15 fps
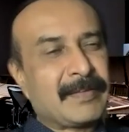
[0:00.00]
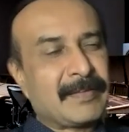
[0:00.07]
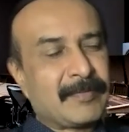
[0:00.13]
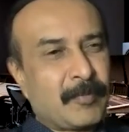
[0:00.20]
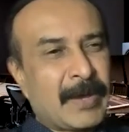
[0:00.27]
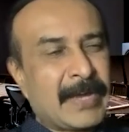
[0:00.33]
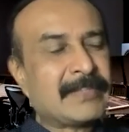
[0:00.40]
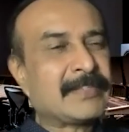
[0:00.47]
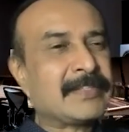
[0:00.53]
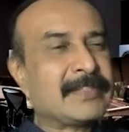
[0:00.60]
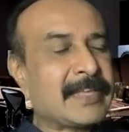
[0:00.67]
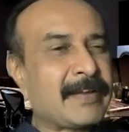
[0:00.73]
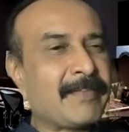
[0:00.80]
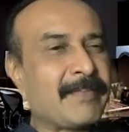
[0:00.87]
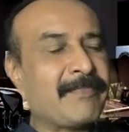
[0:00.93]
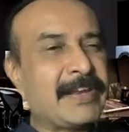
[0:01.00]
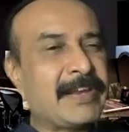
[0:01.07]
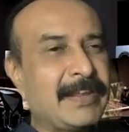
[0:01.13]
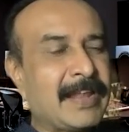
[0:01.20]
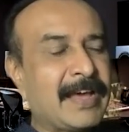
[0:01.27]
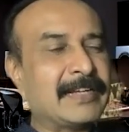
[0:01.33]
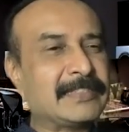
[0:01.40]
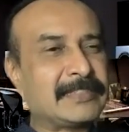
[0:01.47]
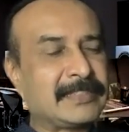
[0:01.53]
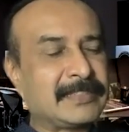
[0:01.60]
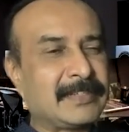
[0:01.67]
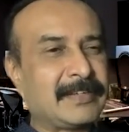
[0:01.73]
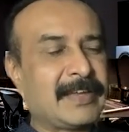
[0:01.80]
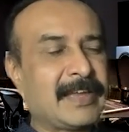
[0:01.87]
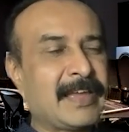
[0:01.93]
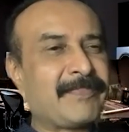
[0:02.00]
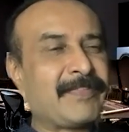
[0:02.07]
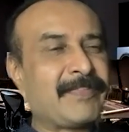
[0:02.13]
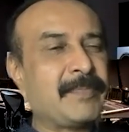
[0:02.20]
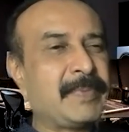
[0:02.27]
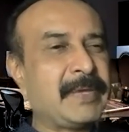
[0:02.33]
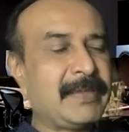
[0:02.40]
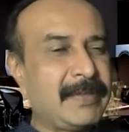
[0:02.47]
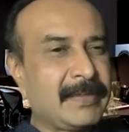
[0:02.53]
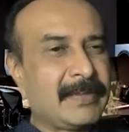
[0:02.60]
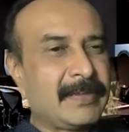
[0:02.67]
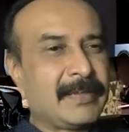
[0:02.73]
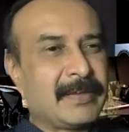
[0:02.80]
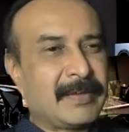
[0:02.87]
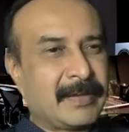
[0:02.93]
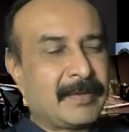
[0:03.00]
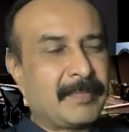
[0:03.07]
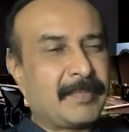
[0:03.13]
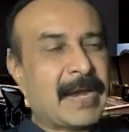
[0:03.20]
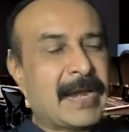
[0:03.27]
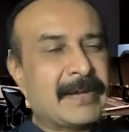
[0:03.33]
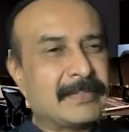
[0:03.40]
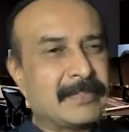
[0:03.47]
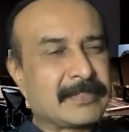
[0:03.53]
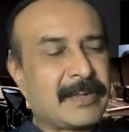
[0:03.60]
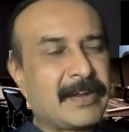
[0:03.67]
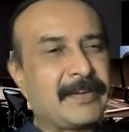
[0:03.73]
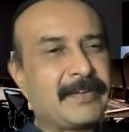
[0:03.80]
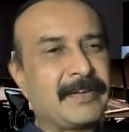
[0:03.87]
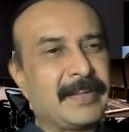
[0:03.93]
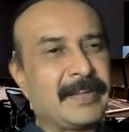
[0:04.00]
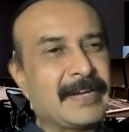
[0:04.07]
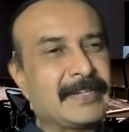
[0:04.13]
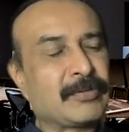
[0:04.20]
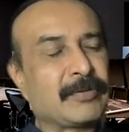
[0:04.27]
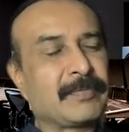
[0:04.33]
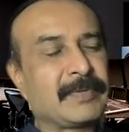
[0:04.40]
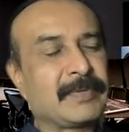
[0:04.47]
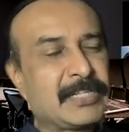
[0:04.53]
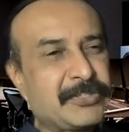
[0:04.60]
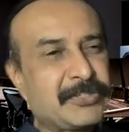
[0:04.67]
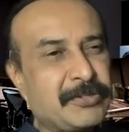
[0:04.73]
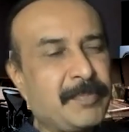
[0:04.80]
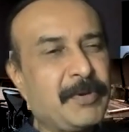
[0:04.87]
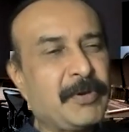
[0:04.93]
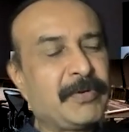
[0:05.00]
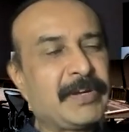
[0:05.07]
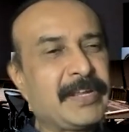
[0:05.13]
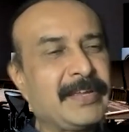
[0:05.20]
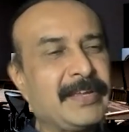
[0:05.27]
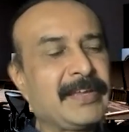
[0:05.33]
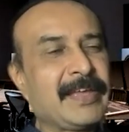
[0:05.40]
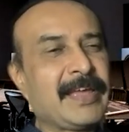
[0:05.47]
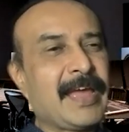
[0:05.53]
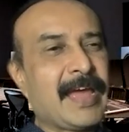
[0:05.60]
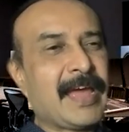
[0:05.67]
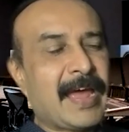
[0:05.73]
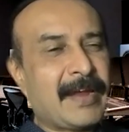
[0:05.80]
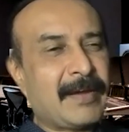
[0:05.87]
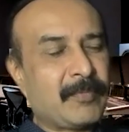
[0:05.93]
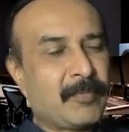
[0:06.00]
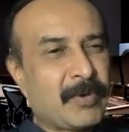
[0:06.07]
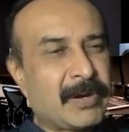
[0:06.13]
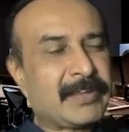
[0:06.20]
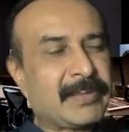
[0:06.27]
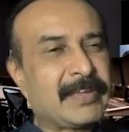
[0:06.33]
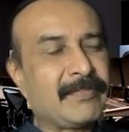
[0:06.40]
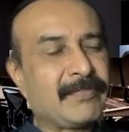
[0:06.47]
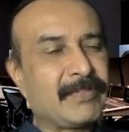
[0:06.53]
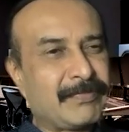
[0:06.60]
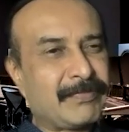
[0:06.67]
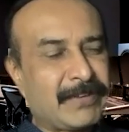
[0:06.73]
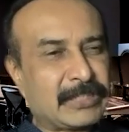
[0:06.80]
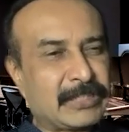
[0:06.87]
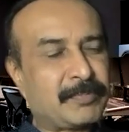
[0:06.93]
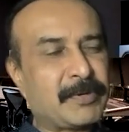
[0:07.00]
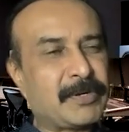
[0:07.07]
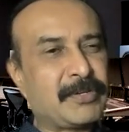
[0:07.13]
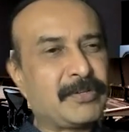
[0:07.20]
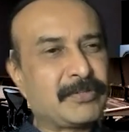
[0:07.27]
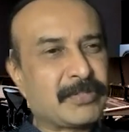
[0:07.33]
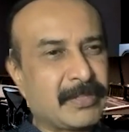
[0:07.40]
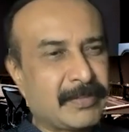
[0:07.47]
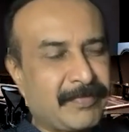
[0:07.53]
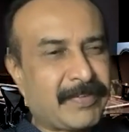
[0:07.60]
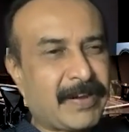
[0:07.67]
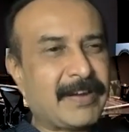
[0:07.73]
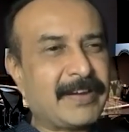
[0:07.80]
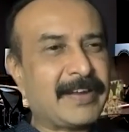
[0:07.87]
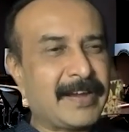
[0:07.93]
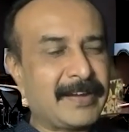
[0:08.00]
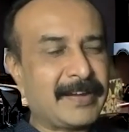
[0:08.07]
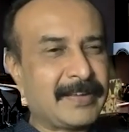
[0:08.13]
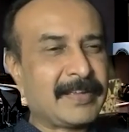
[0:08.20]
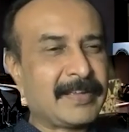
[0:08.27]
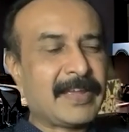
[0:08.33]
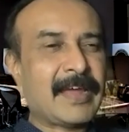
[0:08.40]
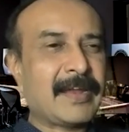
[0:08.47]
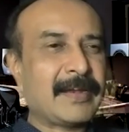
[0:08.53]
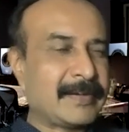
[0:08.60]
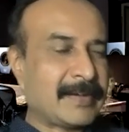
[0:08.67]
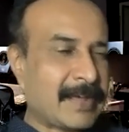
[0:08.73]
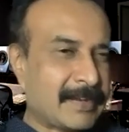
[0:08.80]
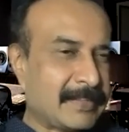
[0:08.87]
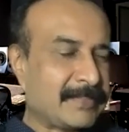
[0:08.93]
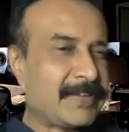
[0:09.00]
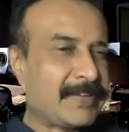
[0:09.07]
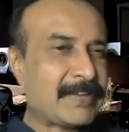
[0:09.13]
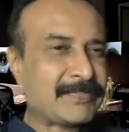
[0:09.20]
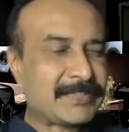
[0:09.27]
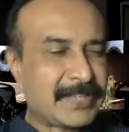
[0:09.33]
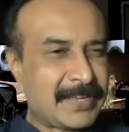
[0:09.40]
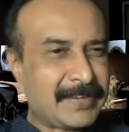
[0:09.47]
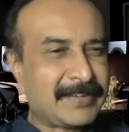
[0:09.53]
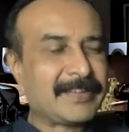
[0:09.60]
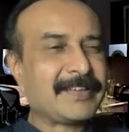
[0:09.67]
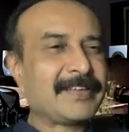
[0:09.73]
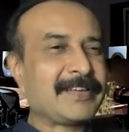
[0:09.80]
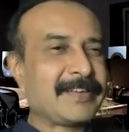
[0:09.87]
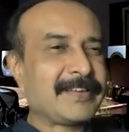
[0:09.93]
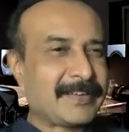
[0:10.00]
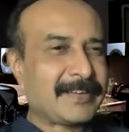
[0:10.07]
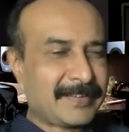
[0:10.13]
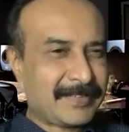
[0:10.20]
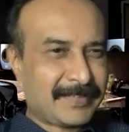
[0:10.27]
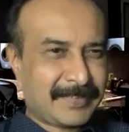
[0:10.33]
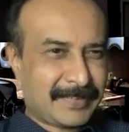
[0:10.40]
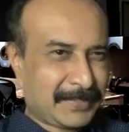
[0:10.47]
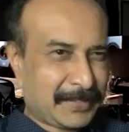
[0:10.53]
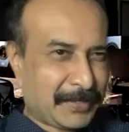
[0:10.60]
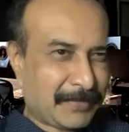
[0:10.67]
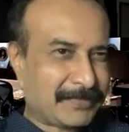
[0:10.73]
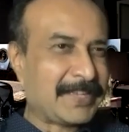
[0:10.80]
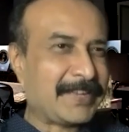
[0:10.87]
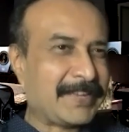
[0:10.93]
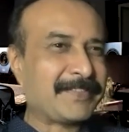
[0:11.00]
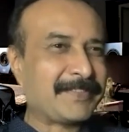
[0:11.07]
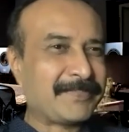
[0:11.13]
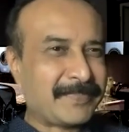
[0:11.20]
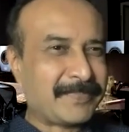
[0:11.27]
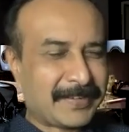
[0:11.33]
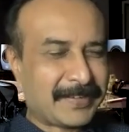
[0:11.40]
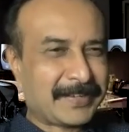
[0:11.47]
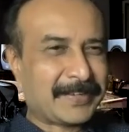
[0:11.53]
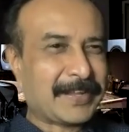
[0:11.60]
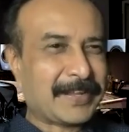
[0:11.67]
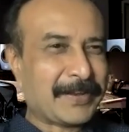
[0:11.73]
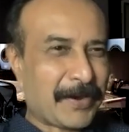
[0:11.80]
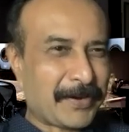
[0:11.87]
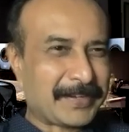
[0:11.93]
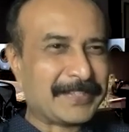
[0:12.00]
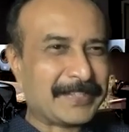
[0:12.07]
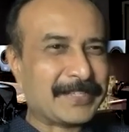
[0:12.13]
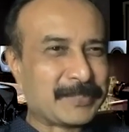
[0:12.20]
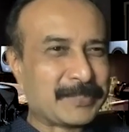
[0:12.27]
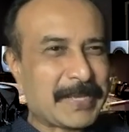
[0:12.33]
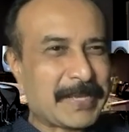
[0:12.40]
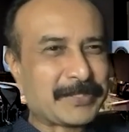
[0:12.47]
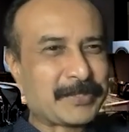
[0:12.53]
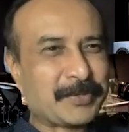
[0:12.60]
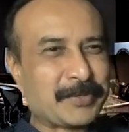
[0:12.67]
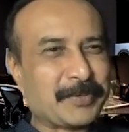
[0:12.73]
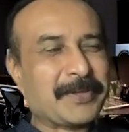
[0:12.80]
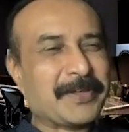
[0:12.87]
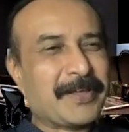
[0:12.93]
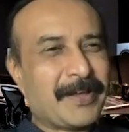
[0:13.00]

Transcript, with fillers: why isn't there a very large F&B brand in this country, right? So distributing and working with fresh produce on the front end. And Anand, we have seen, you've seen a lot in this space too,